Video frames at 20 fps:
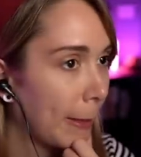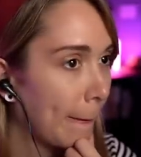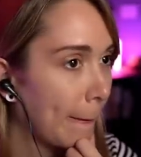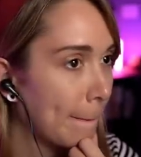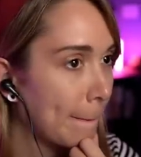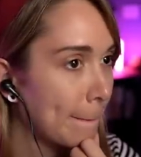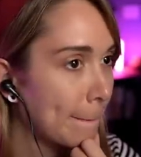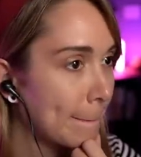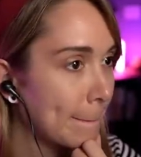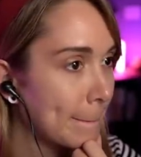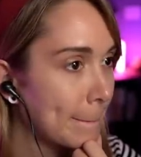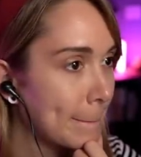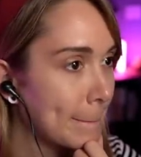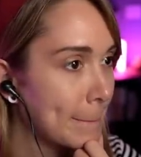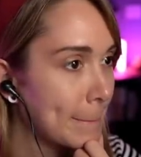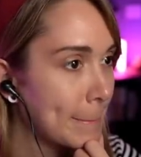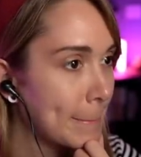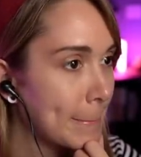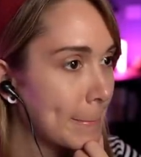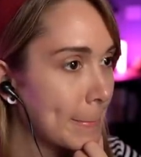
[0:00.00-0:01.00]

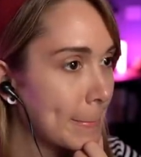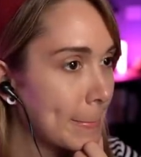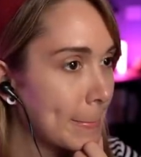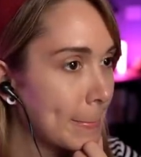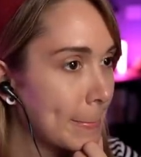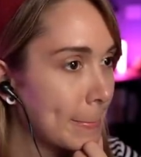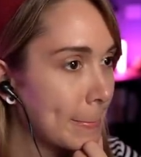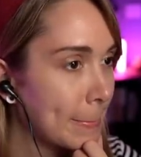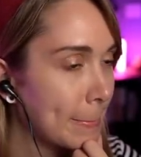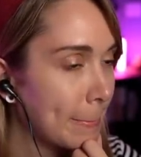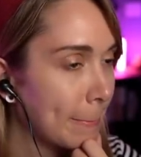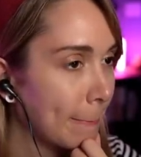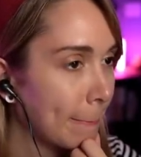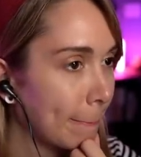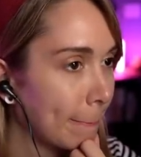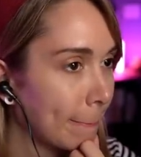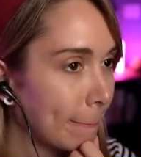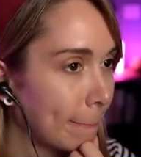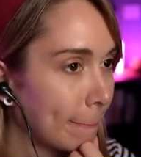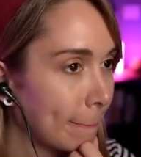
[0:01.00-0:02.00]

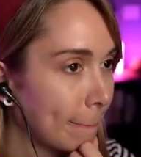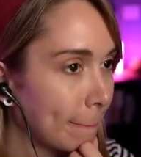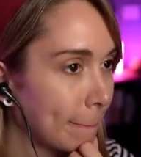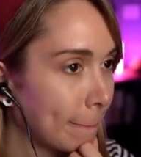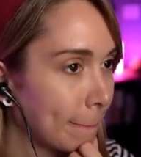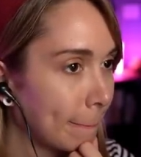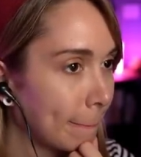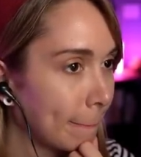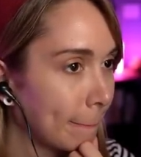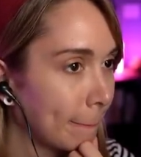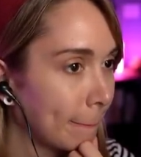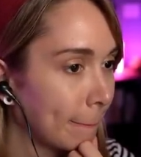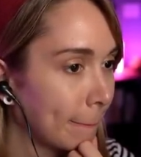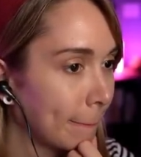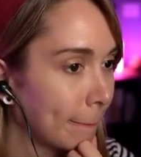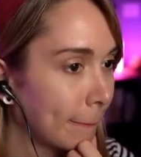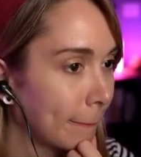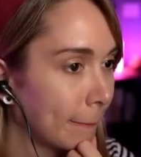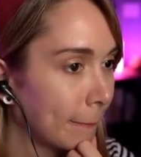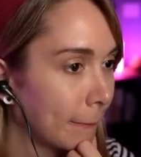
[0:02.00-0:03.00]

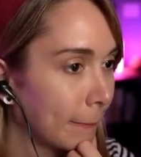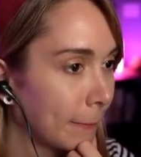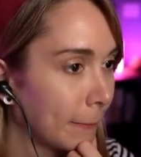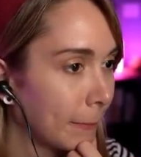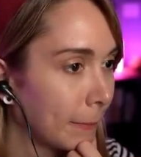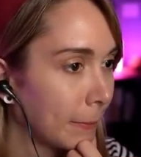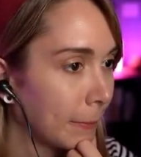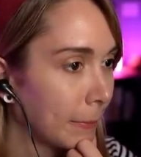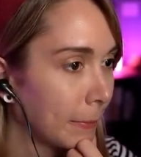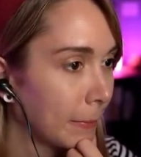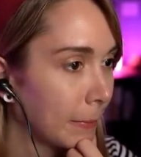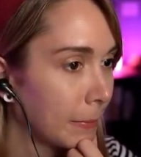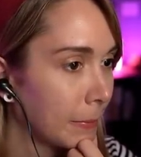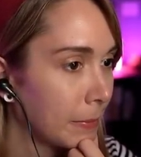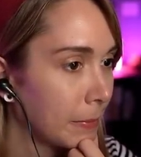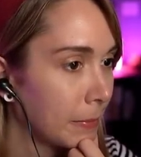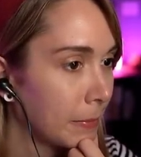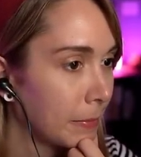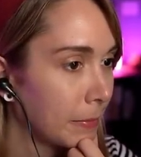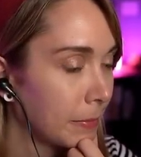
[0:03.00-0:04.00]

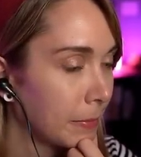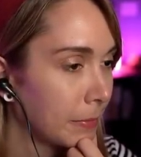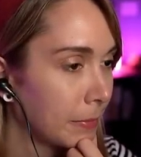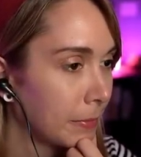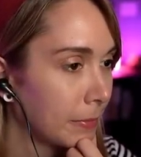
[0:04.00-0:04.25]
Nobody speaks.